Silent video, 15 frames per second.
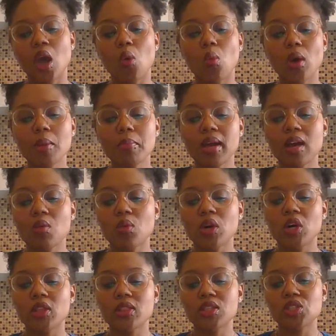One by
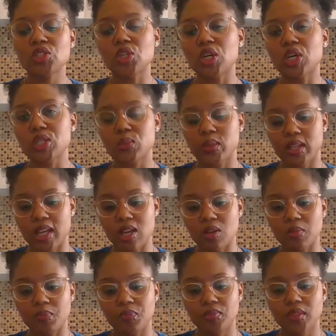one, the stars went
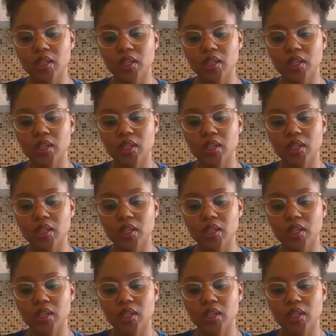out.